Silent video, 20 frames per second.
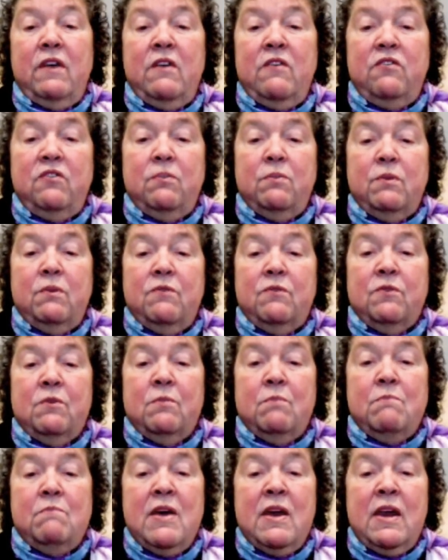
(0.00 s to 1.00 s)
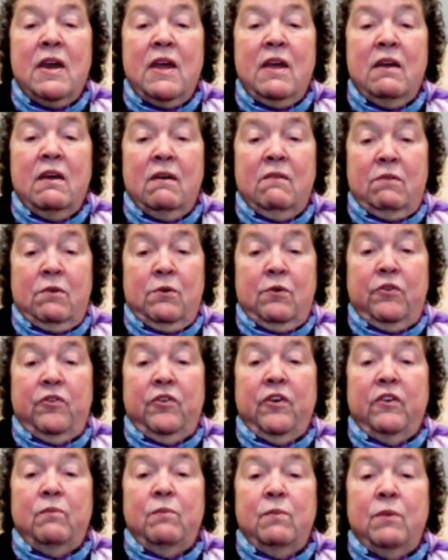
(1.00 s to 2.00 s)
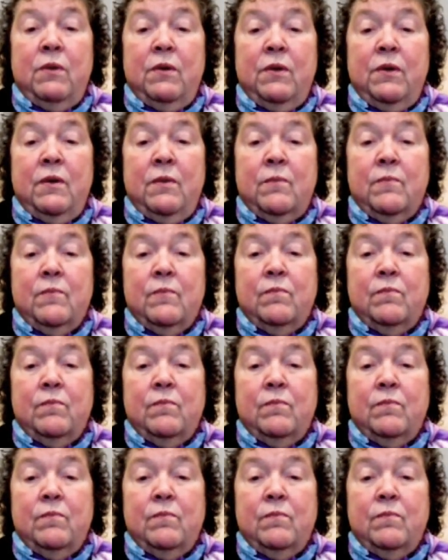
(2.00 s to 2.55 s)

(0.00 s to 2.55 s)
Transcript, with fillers: instrument for many of those six million.